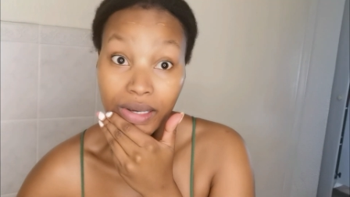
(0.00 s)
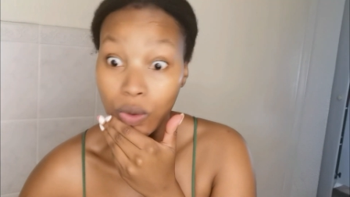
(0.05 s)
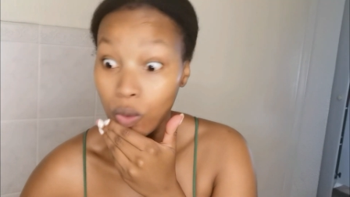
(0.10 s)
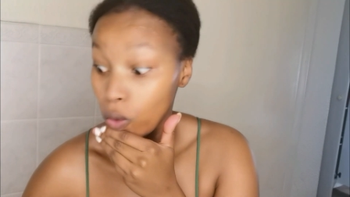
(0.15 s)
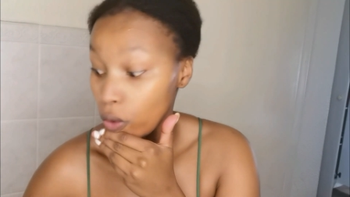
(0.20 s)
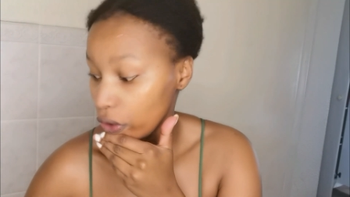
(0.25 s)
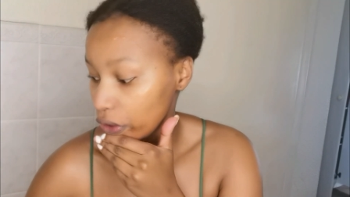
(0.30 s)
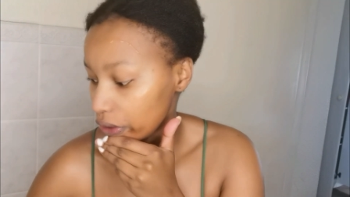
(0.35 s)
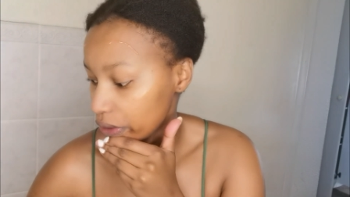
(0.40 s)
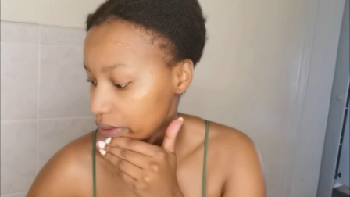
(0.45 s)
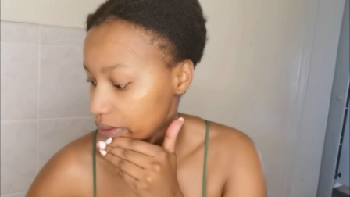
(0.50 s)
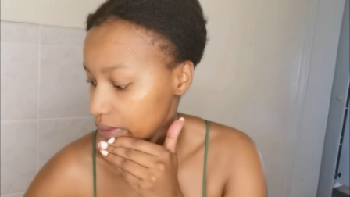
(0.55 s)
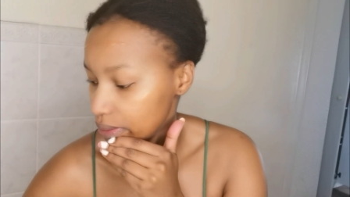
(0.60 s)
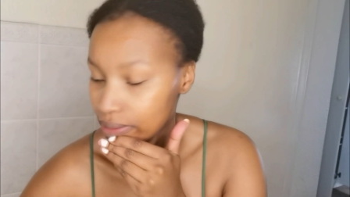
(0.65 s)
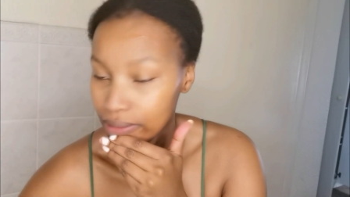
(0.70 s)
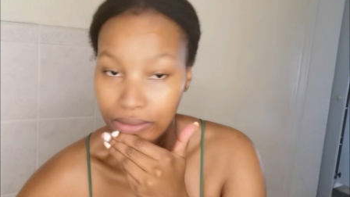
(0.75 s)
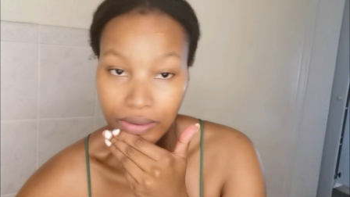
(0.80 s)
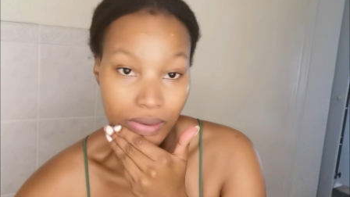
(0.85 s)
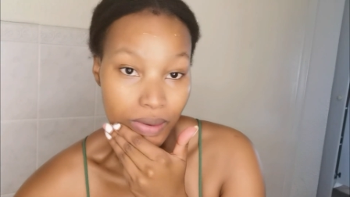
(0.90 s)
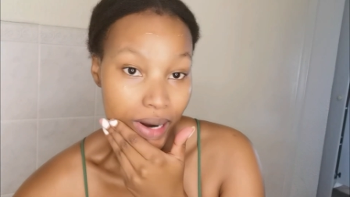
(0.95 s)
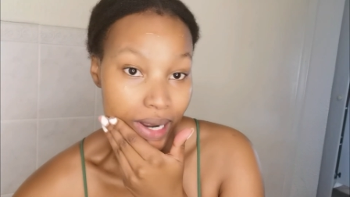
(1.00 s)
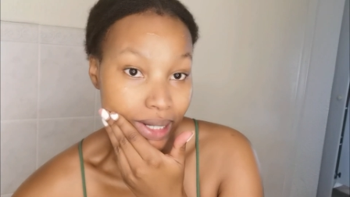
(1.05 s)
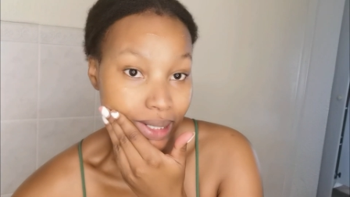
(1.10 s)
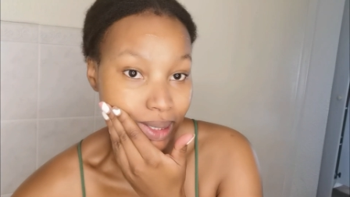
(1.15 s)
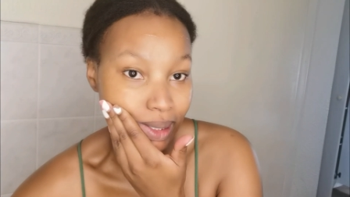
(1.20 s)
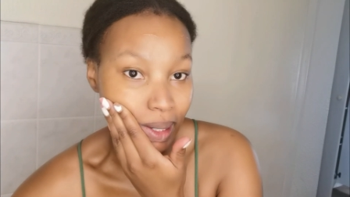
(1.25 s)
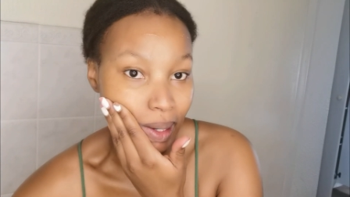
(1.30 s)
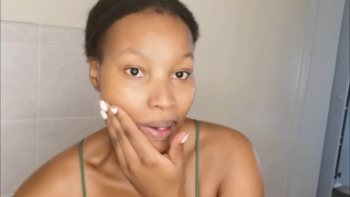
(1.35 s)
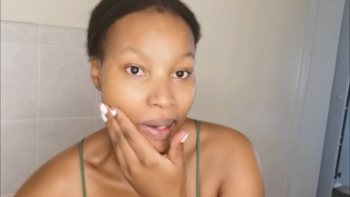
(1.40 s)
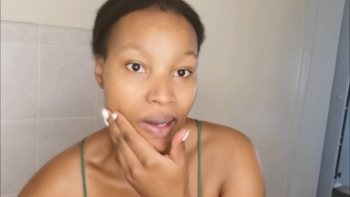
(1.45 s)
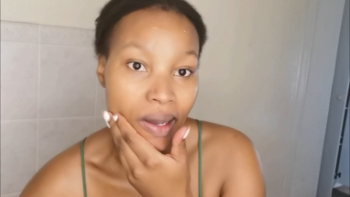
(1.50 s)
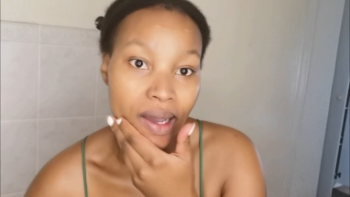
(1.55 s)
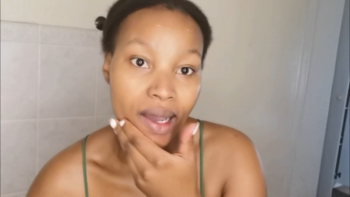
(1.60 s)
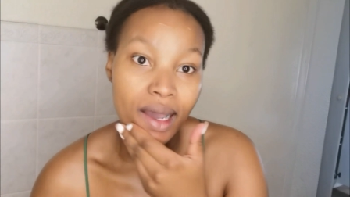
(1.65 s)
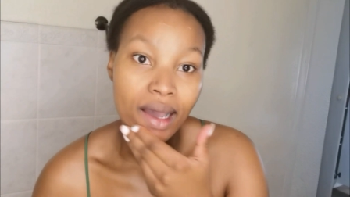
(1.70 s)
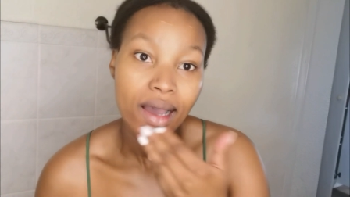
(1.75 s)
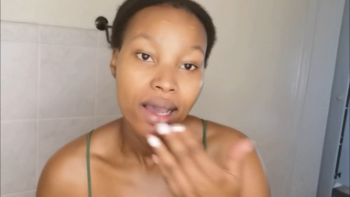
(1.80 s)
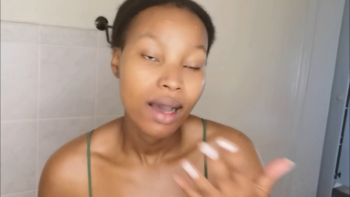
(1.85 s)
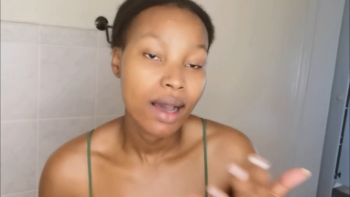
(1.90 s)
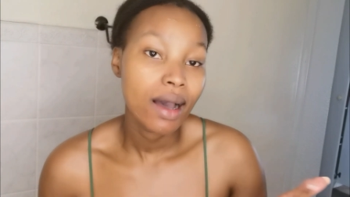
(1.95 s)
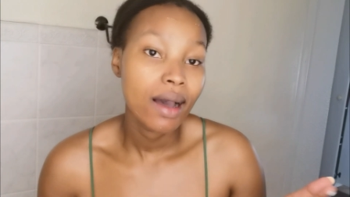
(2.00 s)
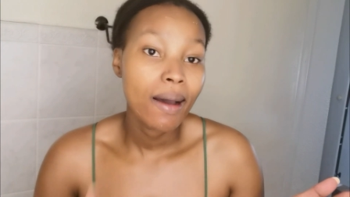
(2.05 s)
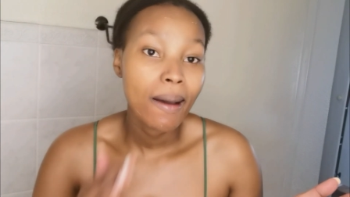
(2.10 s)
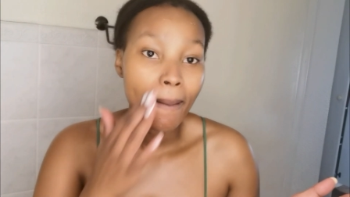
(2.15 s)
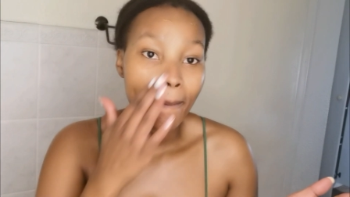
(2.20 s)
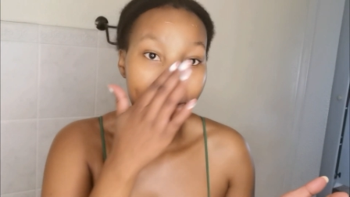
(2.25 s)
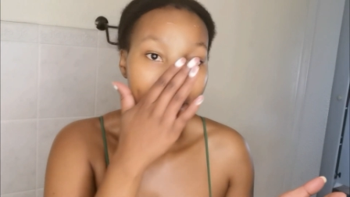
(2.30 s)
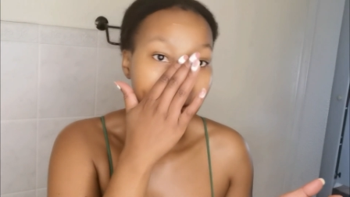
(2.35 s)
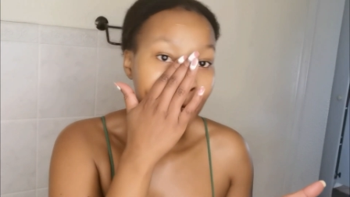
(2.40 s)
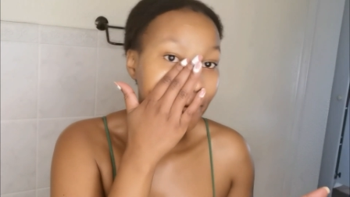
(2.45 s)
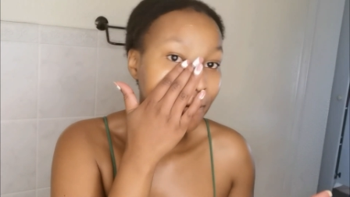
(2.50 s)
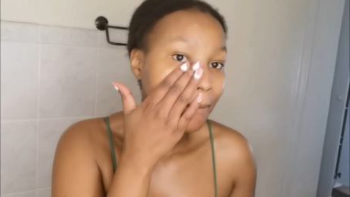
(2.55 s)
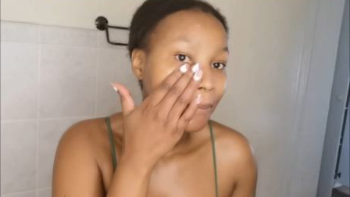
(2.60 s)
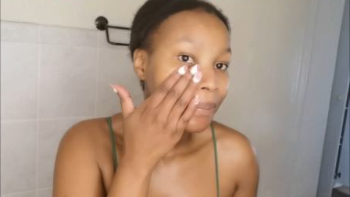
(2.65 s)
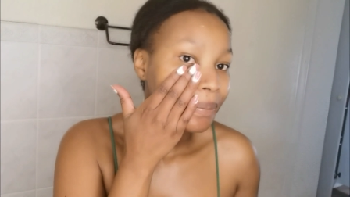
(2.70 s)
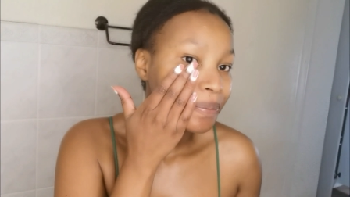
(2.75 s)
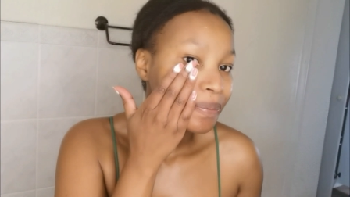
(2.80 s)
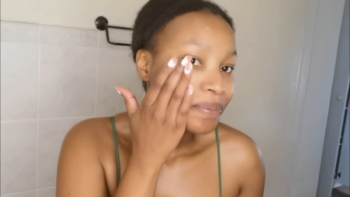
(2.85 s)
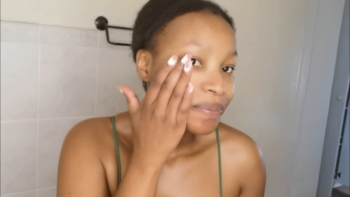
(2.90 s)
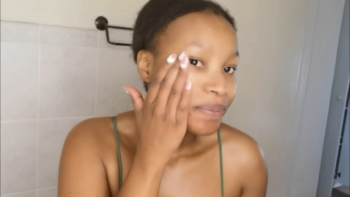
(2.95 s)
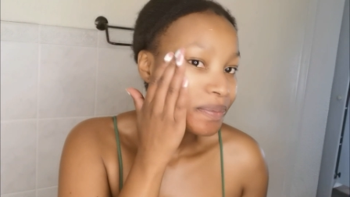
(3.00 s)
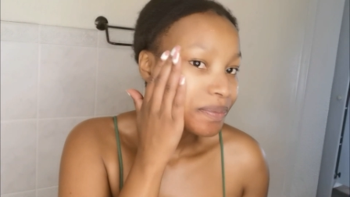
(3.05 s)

works, right? Um,